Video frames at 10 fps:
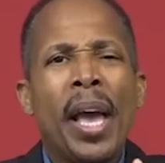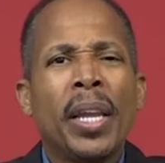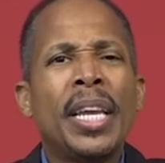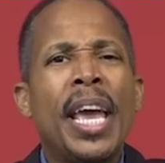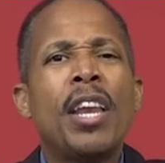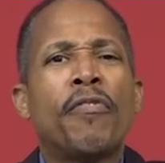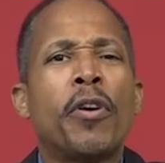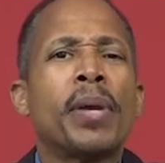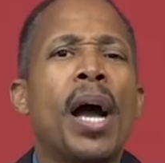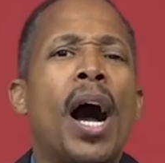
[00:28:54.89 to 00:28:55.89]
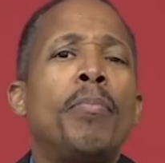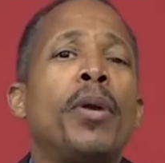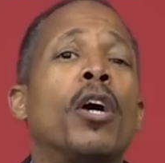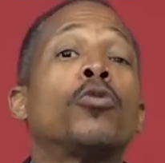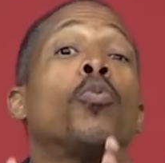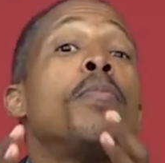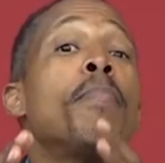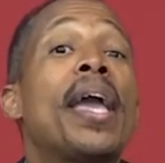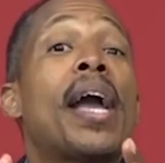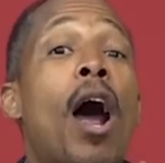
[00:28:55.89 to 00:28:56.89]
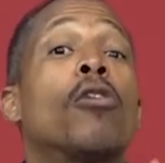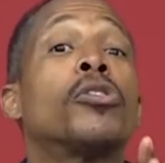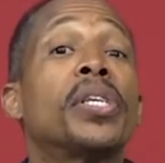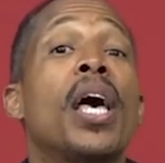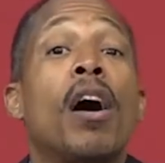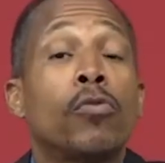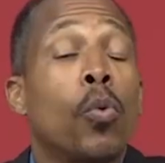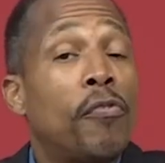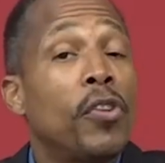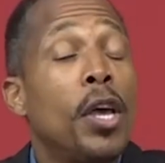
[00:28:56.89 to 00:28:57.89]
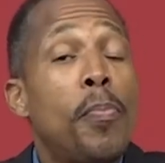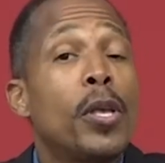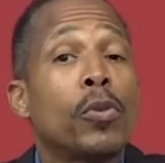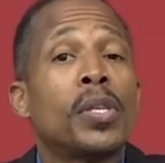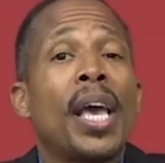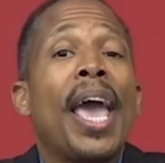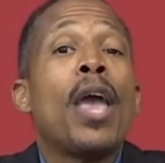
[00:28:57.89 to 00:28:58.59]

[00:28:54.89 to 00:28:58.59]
alienated from God because we make ourselves what Philippians was saying,